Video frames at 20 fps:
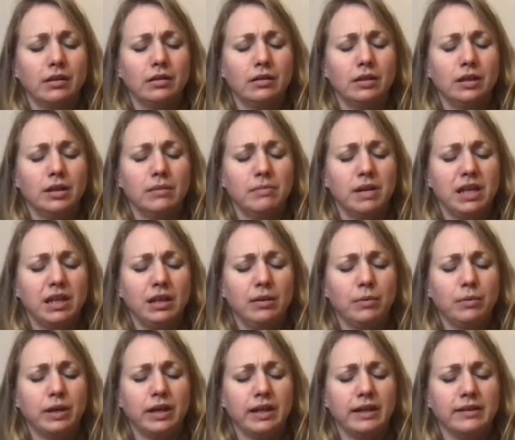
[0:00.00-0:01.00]
in many
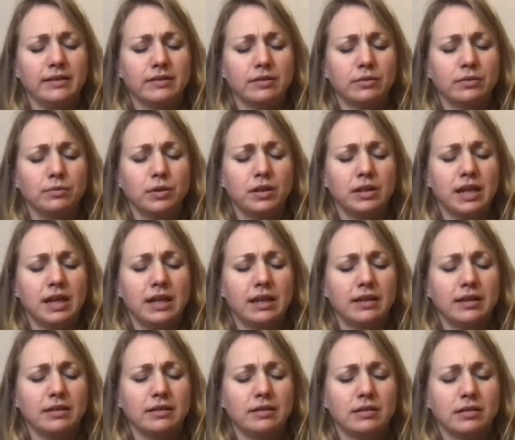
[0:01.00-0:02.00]
ways, on one
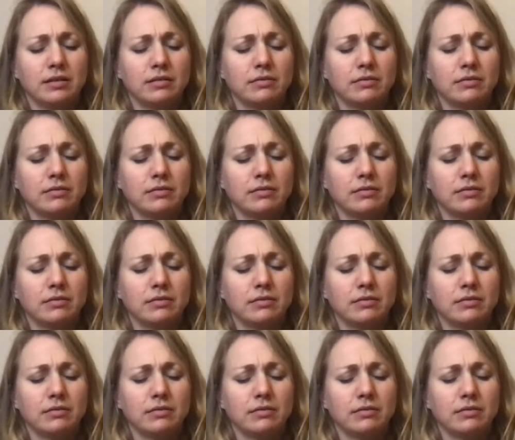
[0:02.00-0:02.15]
hand,